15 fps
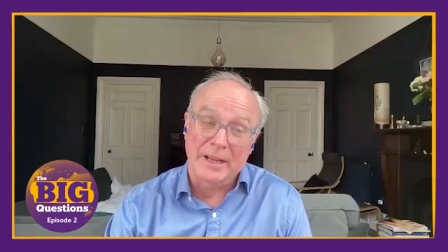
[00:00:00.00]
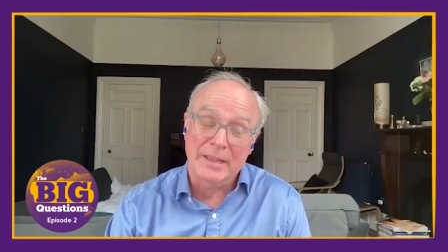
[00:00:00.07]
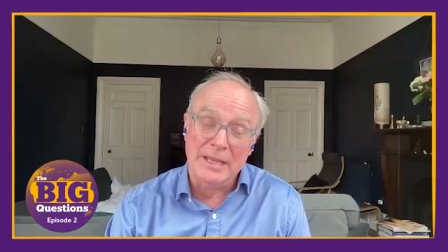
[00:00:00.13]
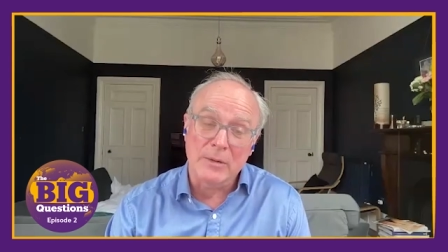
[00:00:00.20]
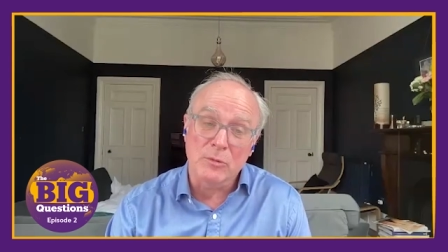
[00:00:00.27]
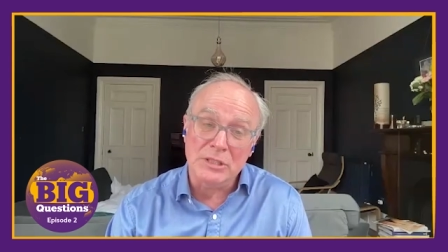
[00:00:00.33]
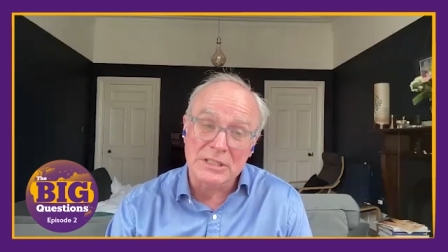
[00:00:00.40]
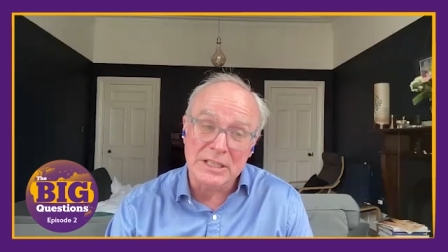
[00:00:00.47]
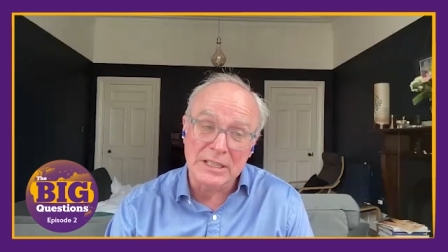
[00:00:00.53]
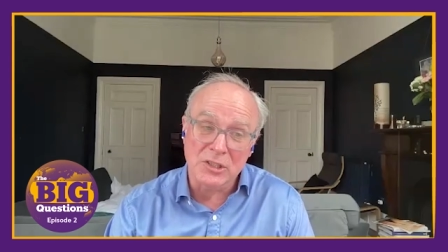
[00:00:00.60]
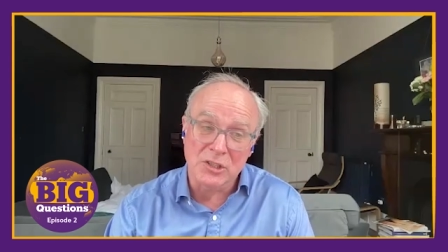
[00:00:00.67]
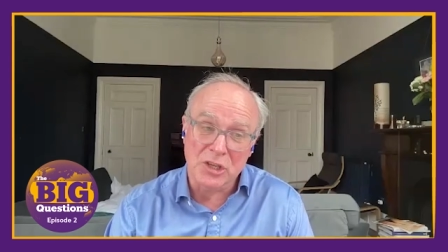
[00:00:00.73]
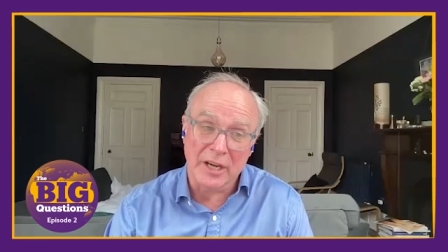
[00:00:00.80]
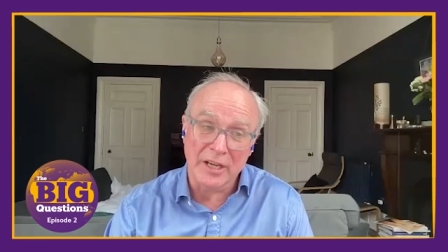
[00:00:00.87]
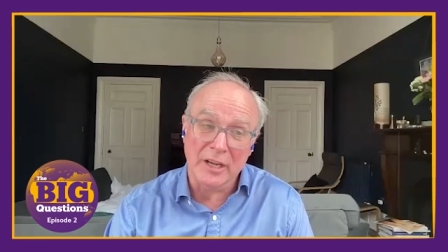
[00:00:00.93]
and I think we're
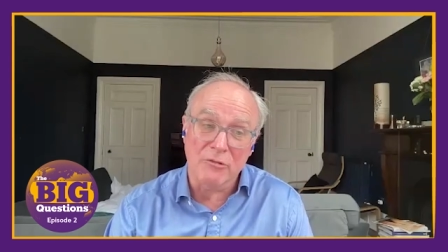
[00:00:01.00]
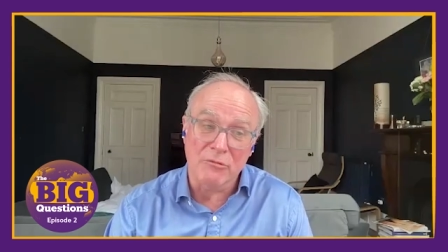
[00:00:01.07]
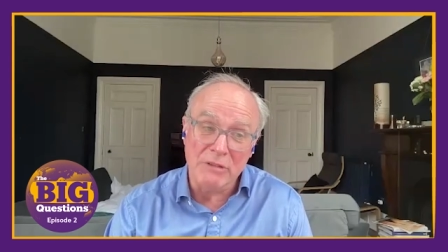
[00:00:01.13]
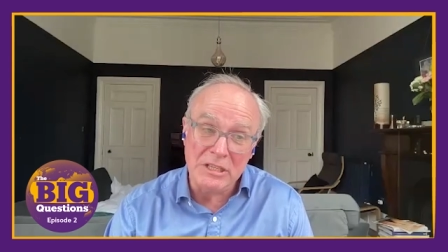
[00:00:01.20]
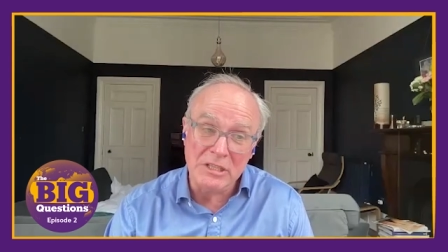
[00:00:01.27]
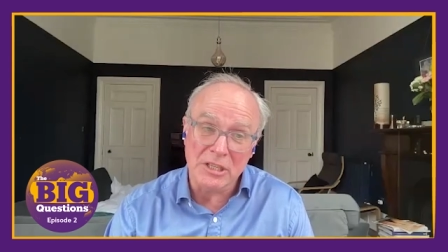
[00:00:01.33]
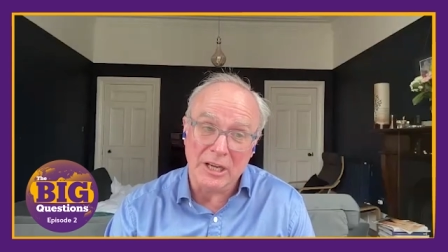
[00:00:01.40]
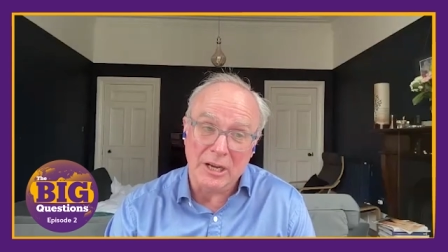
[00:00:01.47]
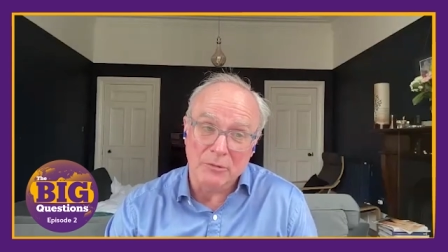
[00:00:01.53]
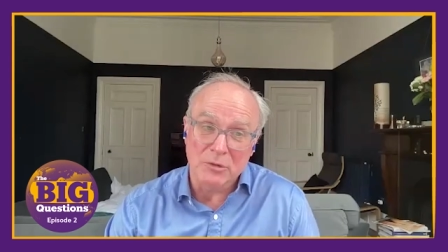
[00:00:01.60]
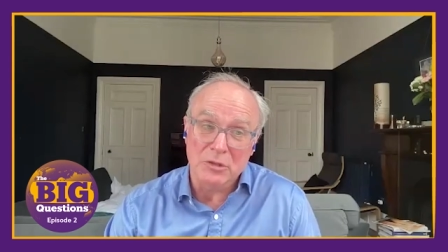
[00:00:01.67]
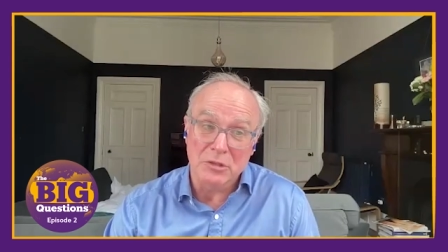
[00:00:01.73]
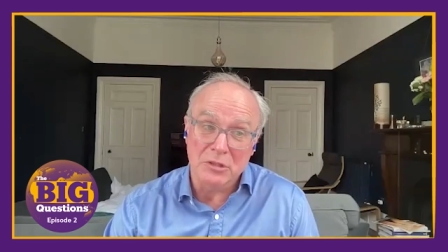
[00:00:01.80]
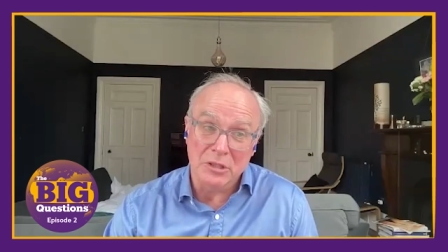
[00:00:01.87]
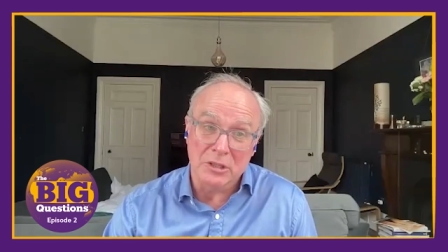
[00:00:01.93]
seeing China
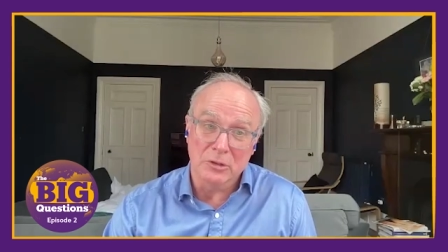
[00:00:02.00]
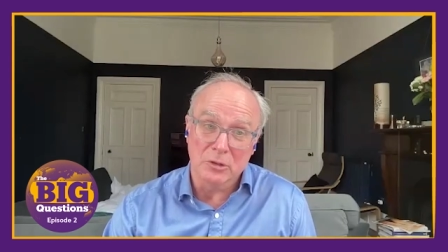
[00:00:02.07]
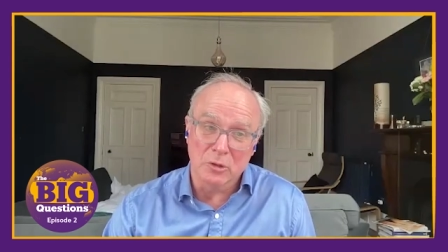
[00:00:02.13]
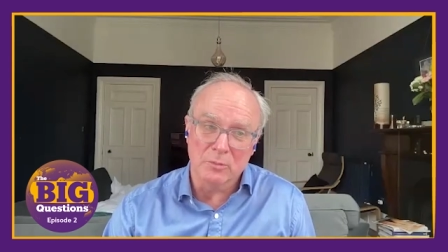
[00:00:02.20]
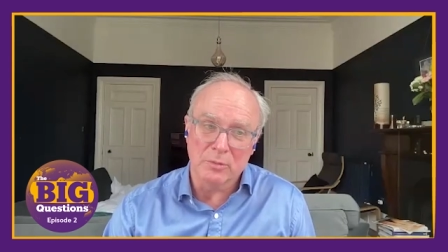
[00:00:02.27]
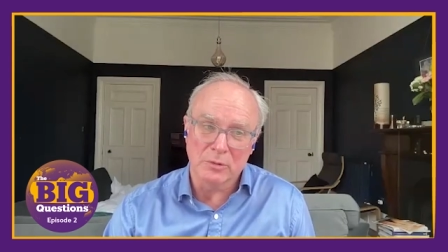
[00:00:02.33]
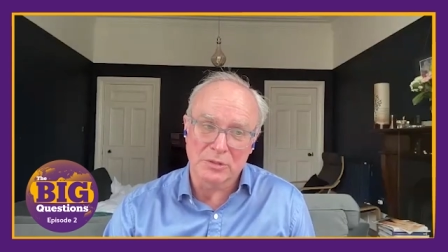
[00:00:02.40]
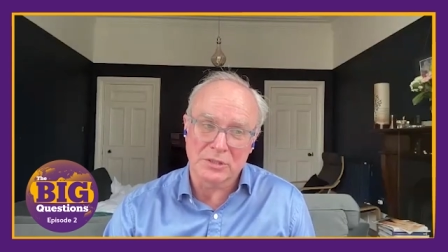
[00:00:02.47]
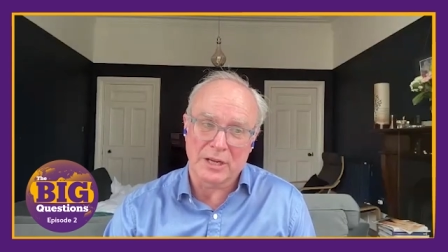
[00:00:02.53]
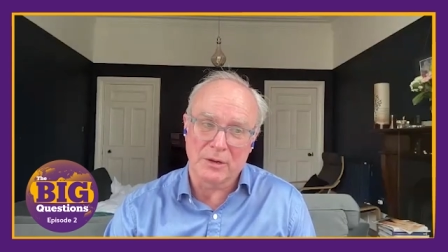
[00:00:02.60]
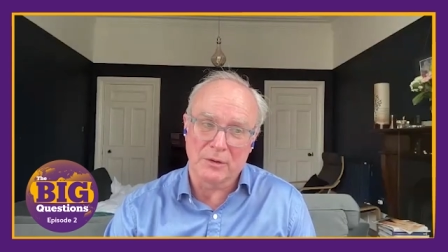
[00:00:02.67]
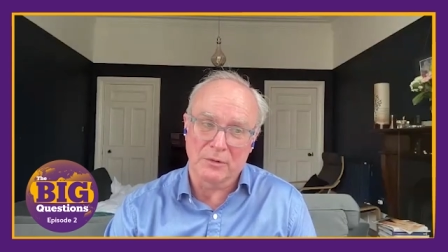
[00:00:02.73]
reaching out to the global